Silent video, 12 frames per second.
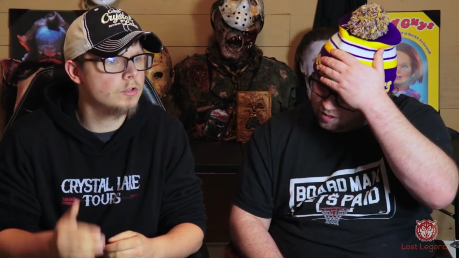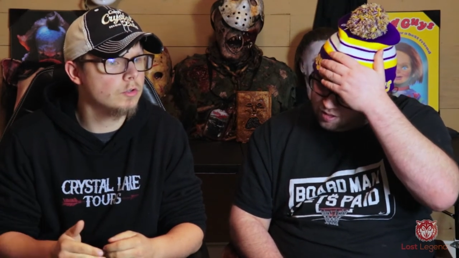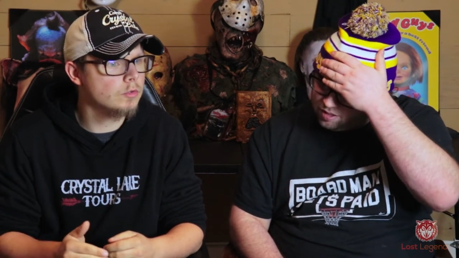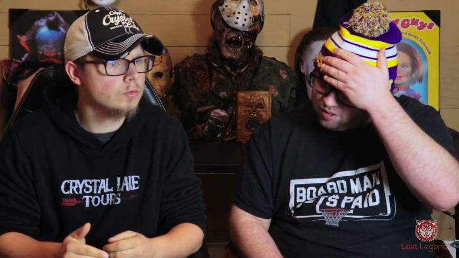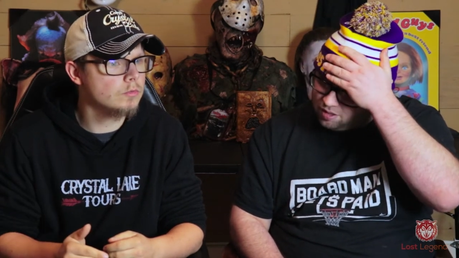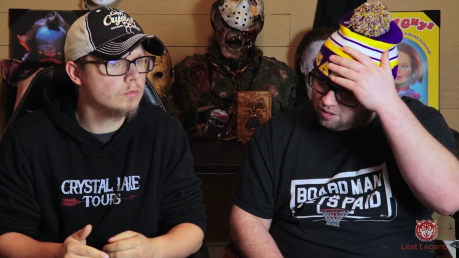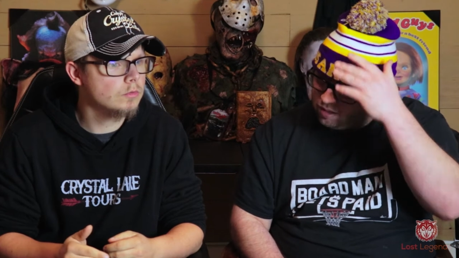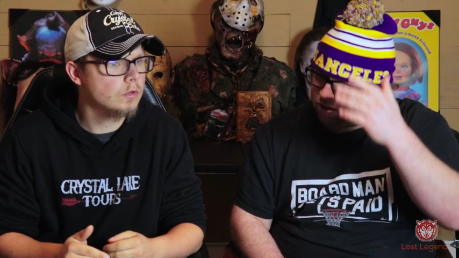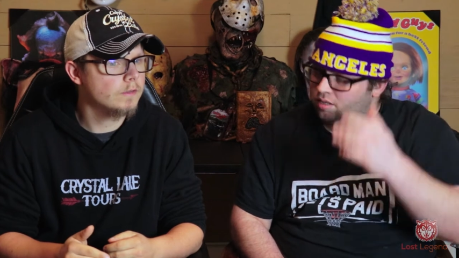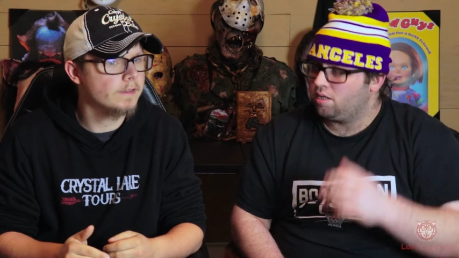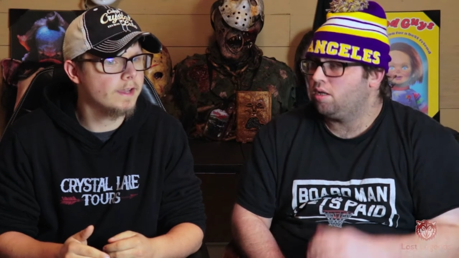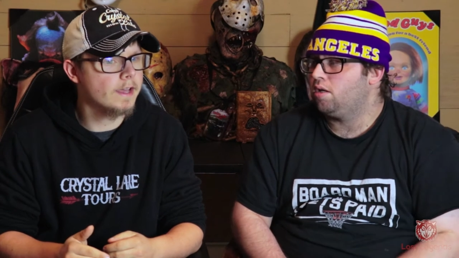Speaker 1: two.
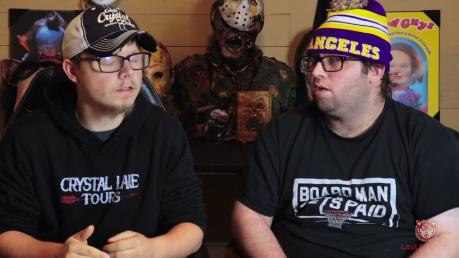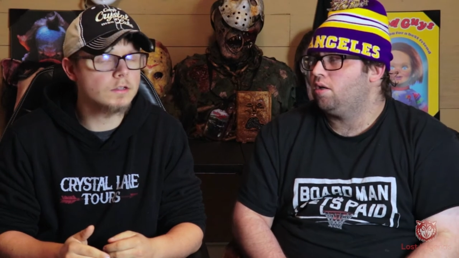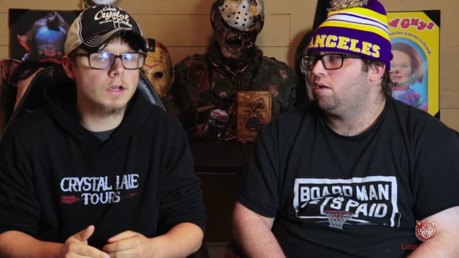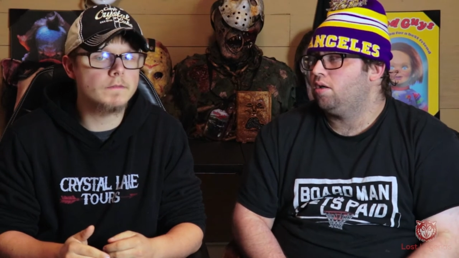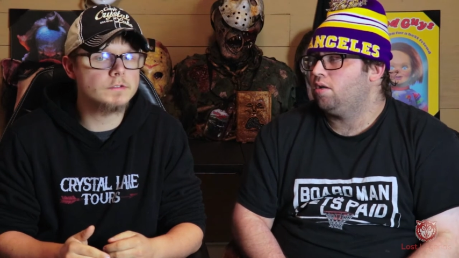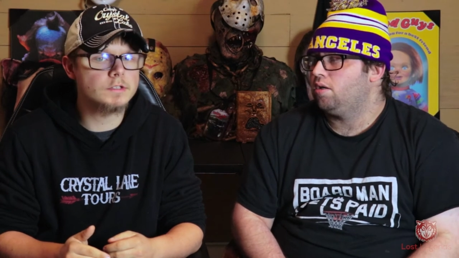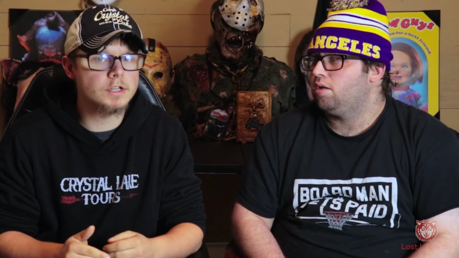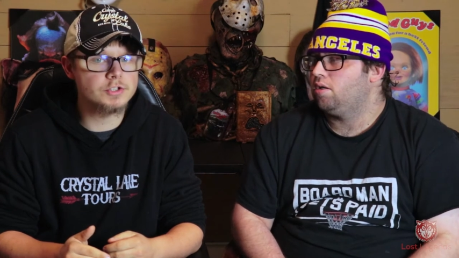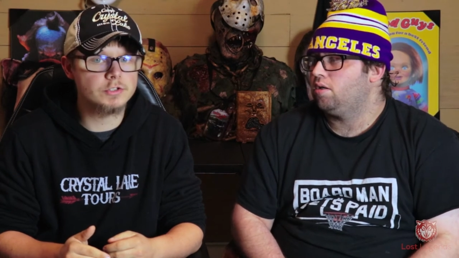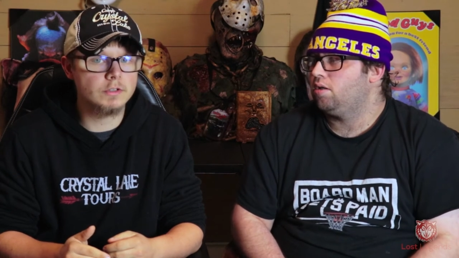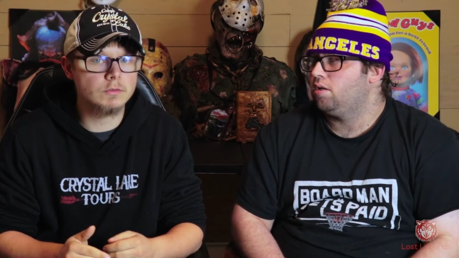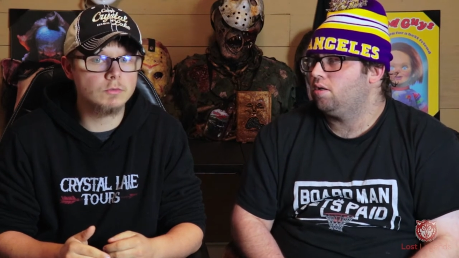They had the
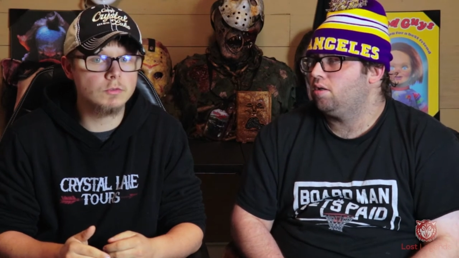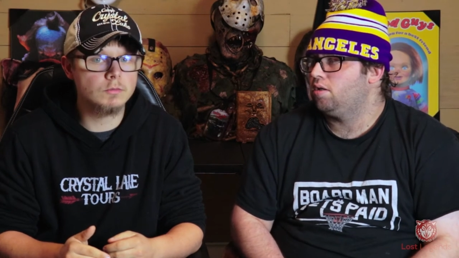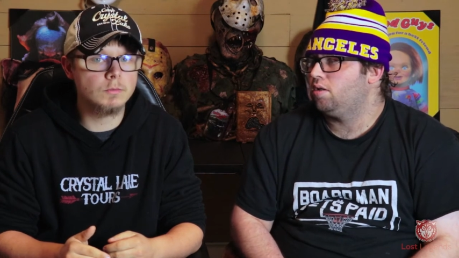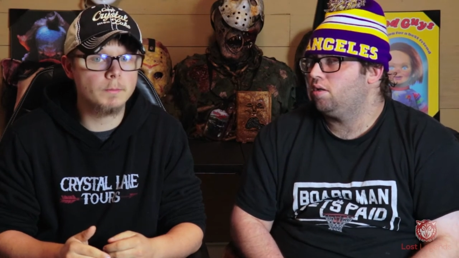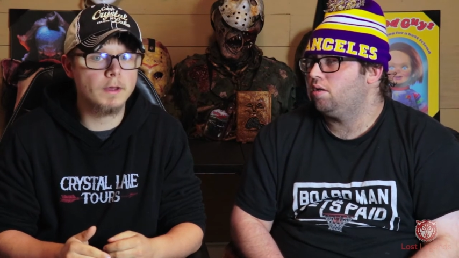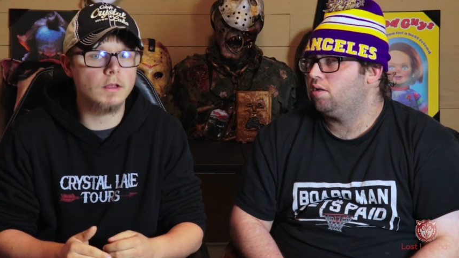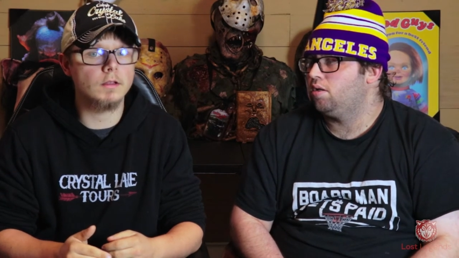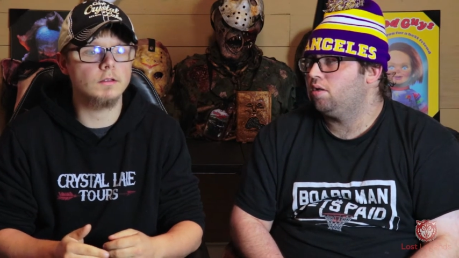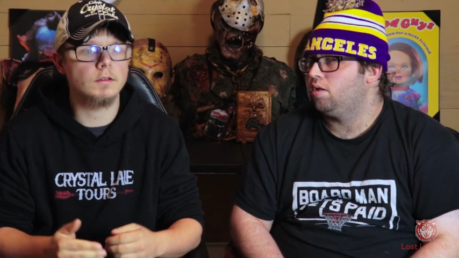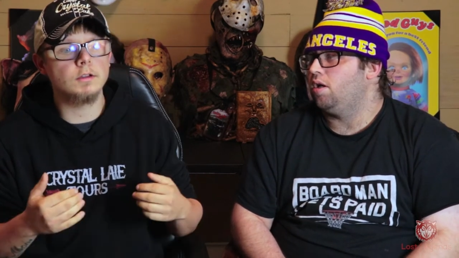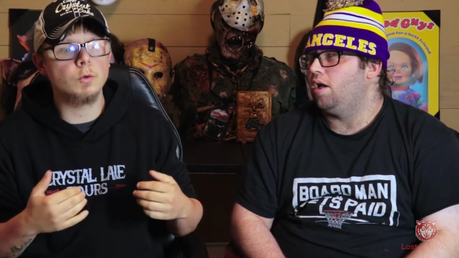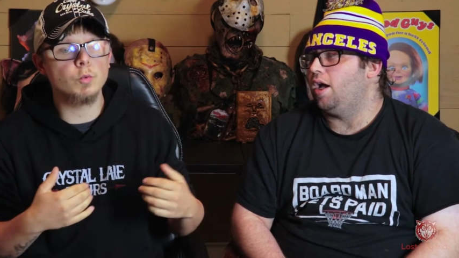conversation in the room about,
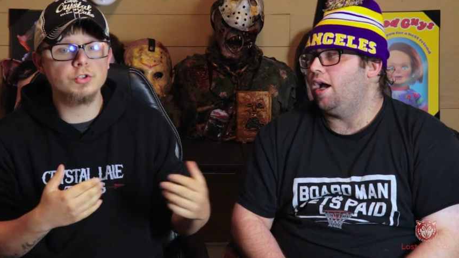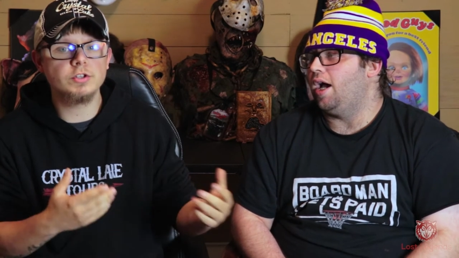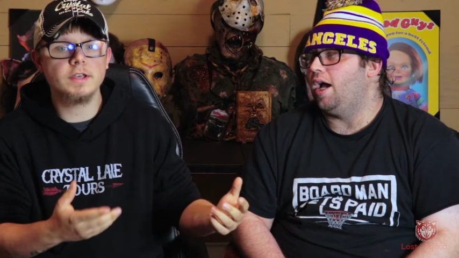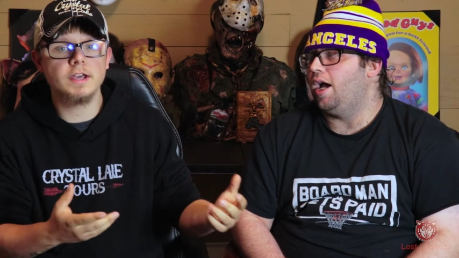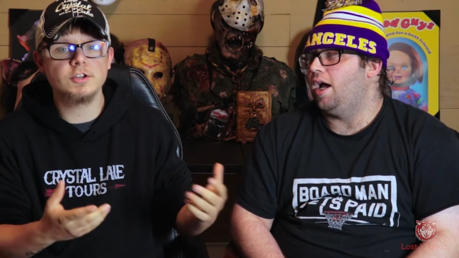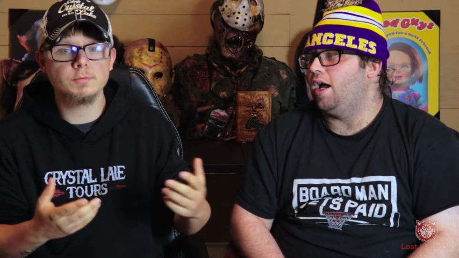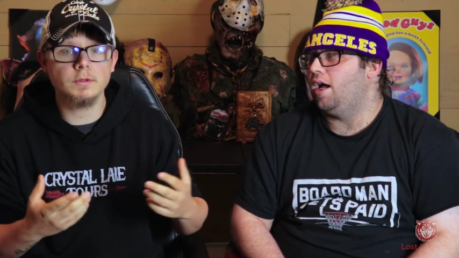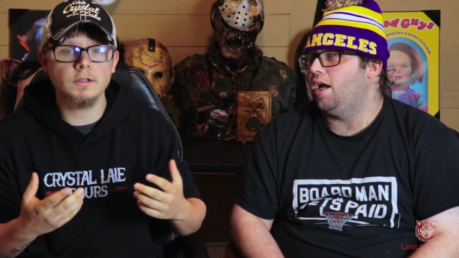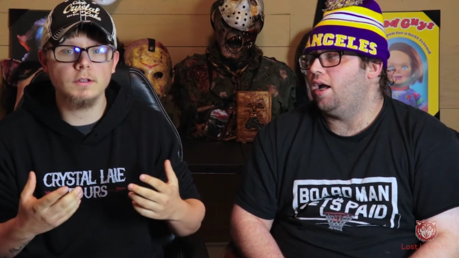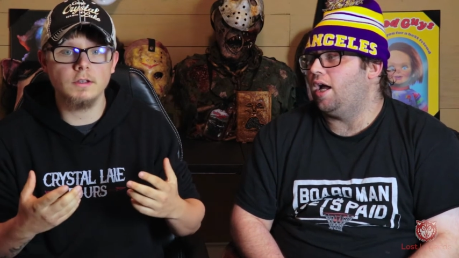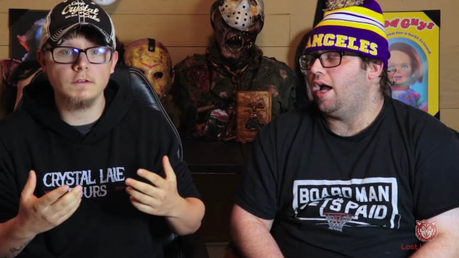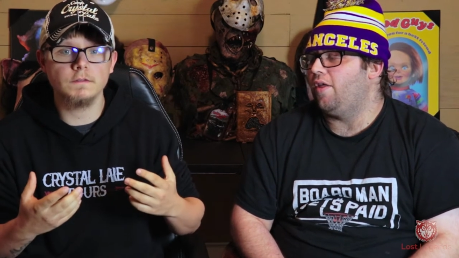you know, would you catch me
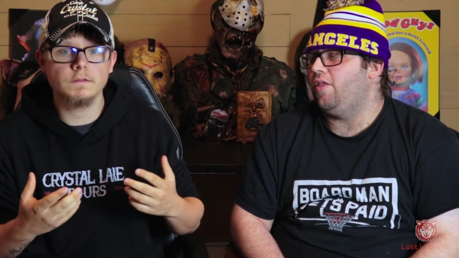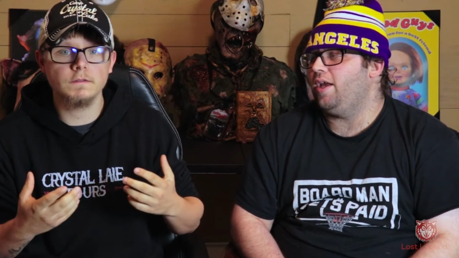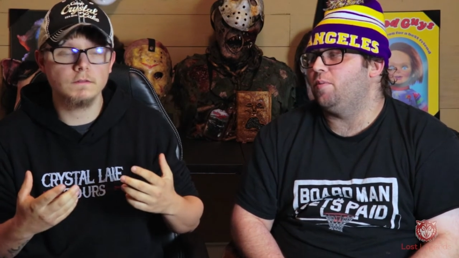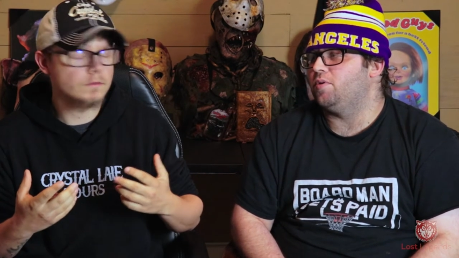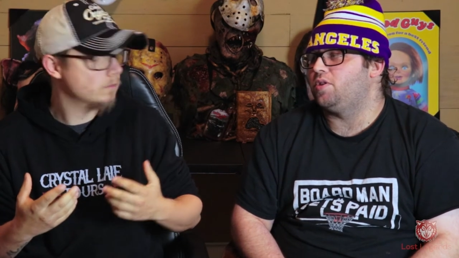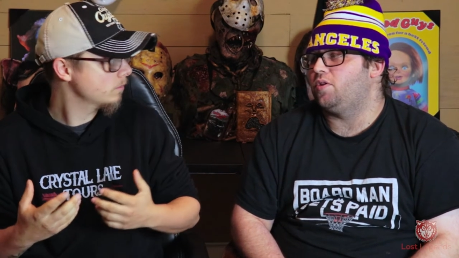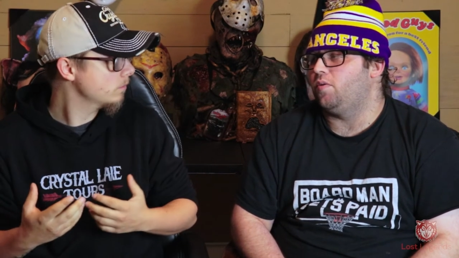if... I think it was